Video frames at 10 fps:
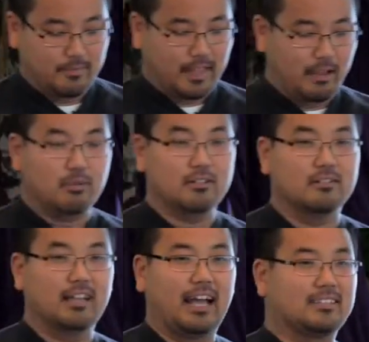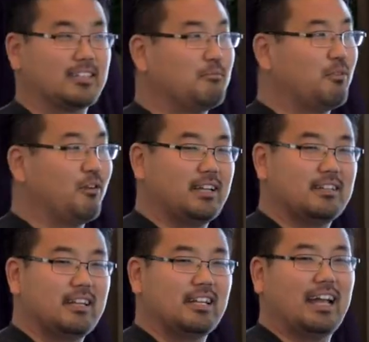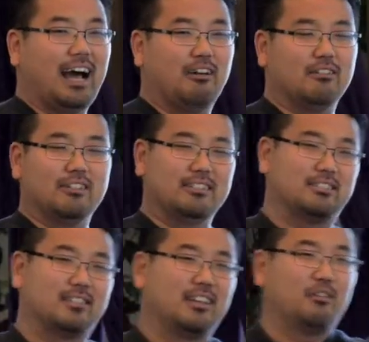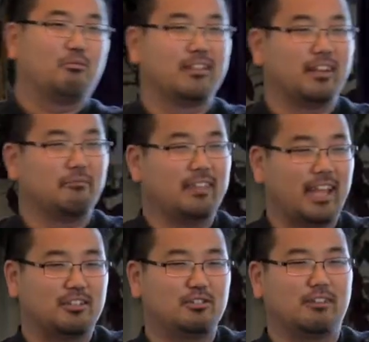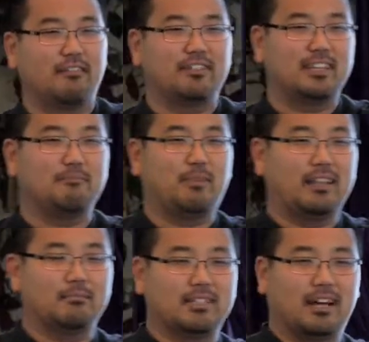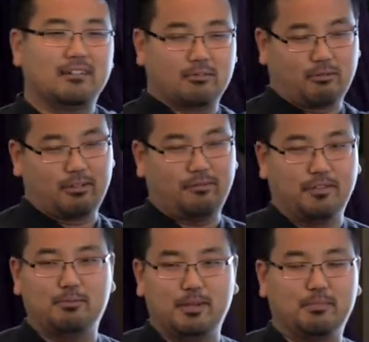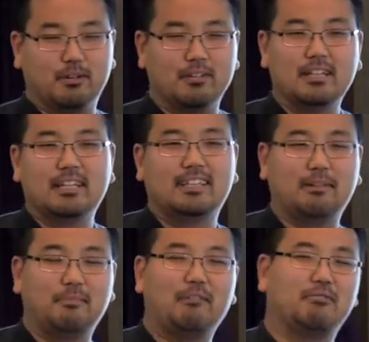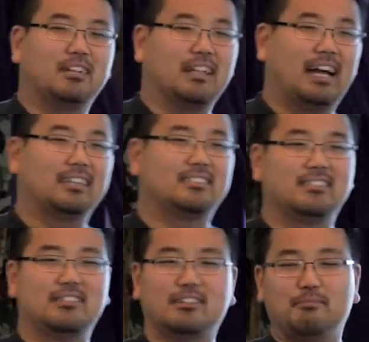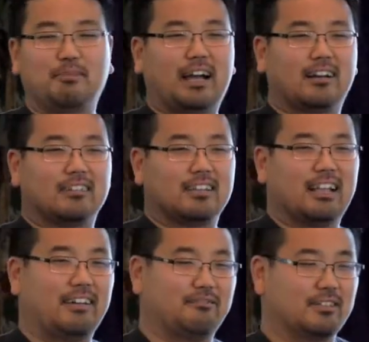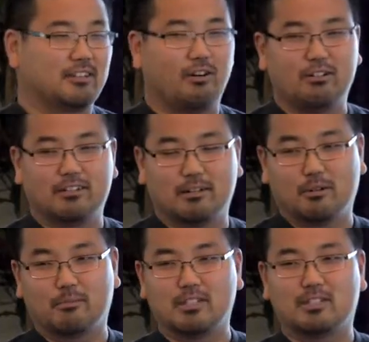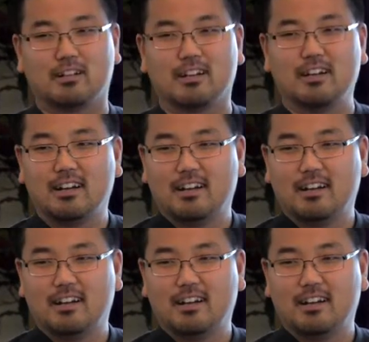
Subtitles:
They will, at some point, an owl, when they do everything by themselves or with few people, they may realize, looking back on their life when they're older and more mature,